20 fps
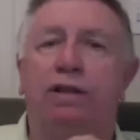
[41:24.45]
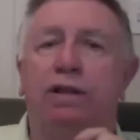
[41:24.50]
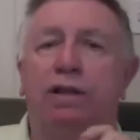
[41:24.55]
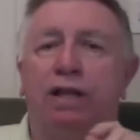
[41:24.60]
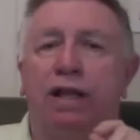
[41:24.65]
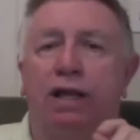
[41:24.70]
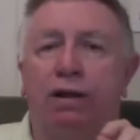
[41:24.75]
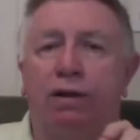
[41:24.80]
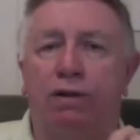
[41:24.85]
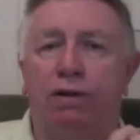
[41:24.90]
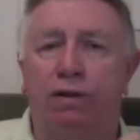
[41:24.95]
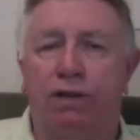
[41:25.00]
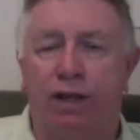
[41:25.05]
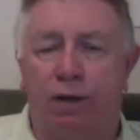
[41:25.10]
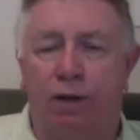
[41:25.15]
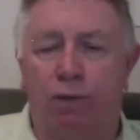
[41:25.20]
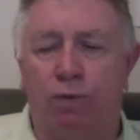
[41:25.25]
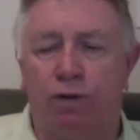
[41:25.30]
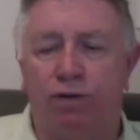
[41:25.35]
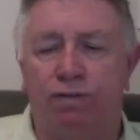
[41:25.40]

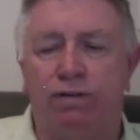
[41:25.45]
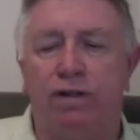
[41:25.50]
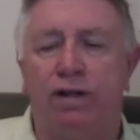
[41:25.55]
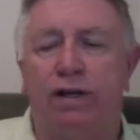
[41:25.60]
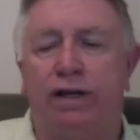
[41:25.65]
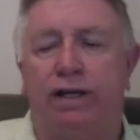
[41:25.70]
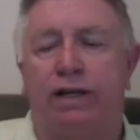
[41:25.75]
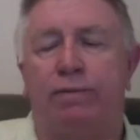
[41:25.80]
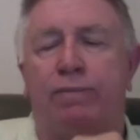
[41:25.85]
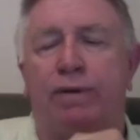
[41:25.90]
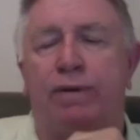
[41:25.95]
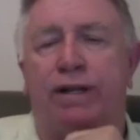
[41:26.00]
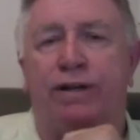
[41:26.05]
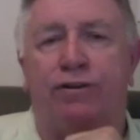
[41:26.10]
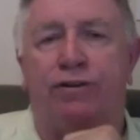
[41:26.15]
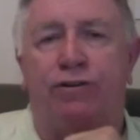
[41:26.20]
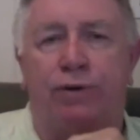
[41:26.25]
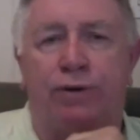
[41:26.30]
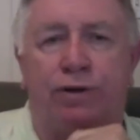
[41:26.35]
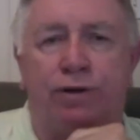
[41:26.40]
that was not committed
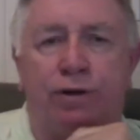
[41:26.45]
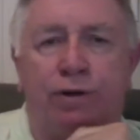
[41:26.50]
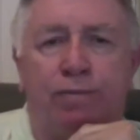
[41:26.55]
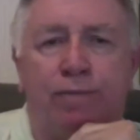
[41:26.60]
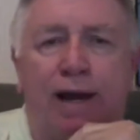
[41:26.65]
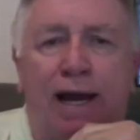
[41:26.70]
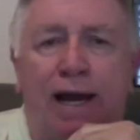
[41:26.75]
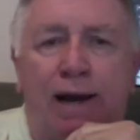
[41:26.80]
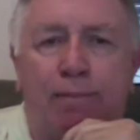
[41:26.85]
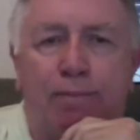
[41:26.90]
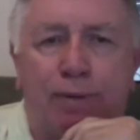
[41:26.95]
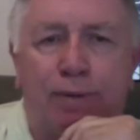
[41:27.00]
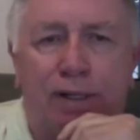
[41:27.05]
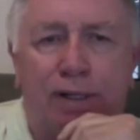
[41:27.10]
to a new map.